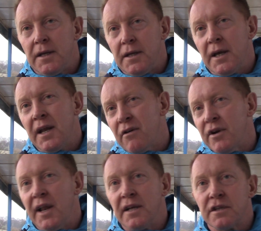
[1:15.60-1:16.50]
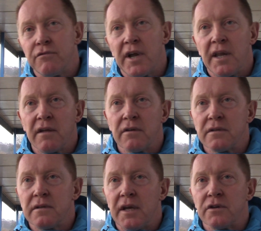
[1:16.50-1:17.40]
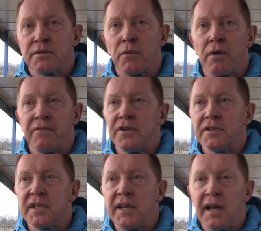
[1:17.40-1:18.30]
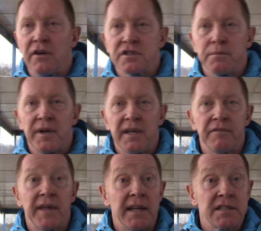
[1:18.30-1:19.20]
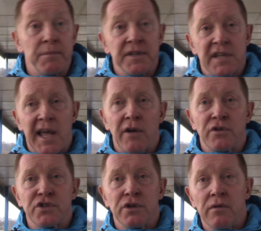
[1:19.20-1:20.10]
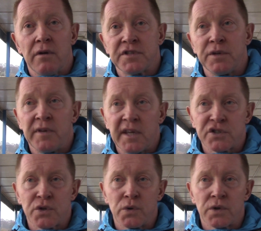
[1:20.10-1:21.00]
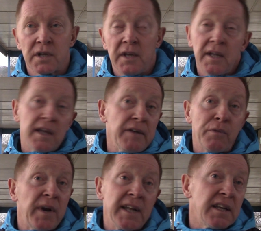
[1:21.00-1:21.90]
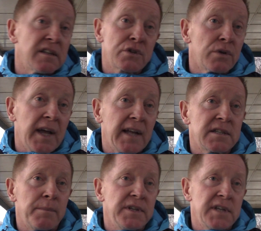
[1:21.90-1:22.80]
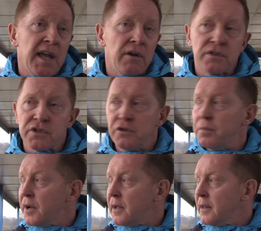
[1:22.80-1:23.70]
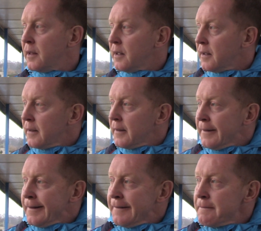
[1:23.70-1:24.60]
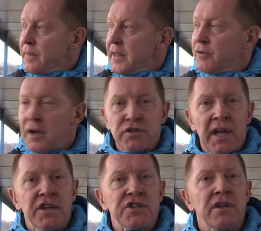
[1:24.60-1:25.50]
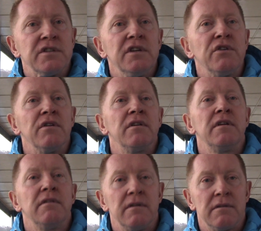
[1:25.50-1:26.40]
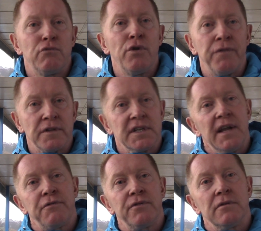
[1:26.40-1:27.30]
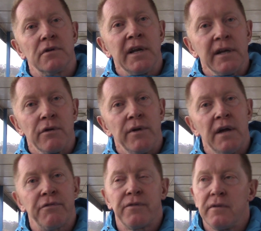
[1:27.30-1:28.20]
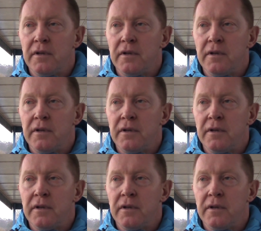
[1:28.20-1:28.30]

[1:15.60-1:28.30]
Yeah, they're on an excellent run. They got some confidence in there. They got some belief. They had something to hang on to, obviously, when they scored. Even when they didn't score, they had something to hang on to. But if you don't take your chances, you're not ruthless enough or clinical enough.